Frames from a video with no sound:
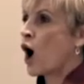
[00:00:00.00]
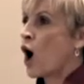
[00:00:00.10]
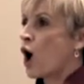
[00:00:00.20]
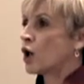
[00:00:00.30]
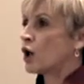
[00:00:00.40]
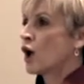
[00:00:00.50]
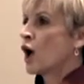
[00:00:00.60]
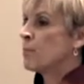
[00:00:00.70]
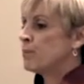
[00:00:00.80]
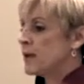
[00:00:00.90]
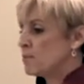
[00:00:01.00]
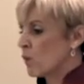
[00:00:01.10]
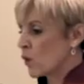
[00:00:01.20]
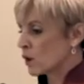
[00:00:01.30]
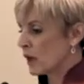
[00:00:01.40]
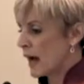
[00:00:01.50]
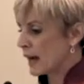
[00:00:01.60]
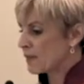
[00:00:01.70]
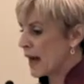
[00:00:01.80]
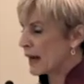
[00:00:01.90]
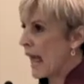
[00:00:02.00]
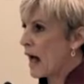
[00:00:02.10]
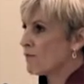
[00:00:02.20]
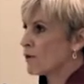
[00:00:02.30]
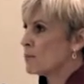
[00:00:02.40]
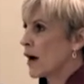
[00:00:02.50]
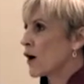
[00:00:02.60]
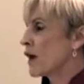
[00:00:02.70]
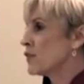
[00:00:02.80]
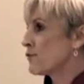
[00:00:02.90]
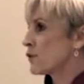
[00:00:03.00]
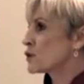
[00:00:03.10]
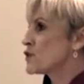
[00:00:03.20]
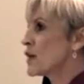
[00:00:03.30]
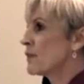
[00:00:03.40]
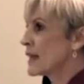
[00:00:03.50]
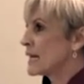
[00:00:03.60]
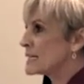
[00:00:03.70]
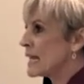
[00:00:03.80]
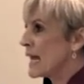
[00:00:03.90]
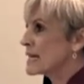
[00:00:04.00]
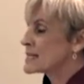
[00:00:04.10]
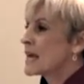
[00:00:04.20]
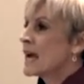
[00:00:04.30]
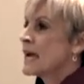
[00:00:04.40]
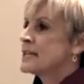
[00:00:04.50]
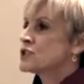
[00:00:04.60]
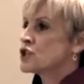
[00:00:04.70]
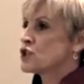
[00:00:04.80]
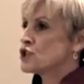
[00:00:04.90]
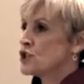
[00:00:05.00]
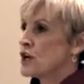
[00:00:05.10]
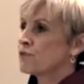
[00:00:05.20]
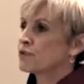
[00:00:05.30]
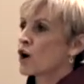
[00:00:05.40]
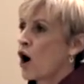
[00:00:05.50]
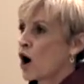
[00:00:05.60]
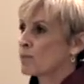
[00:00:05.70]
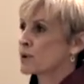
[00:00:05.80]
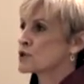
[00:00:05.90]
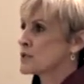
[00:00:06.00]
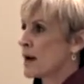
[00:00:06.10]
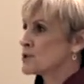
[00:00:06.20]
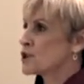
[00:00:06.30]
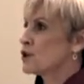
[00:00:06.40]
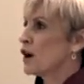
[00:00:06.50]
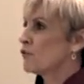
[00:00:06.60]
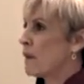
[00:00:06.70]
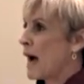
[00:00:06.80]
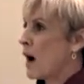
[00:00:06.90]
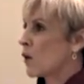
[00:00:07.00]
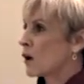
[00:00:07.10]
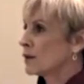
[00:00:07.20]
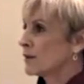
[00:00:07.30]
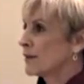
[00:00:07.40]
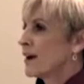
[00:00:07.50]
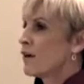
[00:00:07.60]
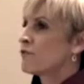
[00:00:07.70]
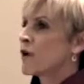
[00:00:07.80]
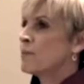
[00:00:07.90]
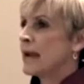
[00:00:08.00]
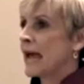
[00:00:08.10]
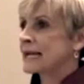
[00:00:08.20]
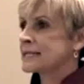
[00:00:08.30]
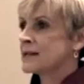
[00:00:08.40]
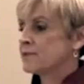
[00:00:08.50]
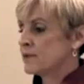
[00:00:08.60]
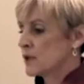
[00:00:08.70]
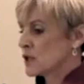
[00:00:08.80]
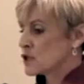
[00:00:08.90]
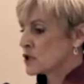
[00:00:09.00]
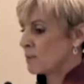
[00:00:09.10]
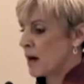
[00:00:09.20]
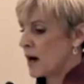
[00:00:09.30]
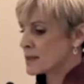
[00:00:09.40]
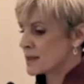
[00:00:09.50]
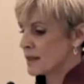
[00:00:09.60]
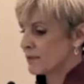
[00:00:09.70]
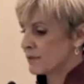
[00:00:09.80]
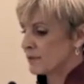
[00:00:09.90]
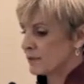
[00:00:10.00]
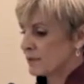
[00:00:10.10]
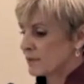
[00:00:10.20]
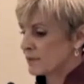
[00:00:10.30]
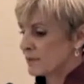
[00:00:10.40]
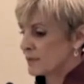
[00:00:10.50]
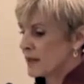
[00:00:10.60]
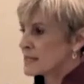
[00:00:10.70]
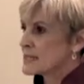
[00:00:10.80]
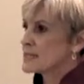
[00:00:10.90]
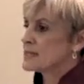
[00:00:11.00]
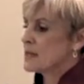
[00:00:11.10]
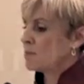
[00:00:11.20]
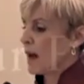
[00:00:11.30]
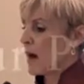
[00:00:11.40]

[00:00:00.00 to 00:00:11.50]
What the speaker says: all be more like that alpha mare. And the first thing that it takes is to shift our perception of power from negative to positive, to see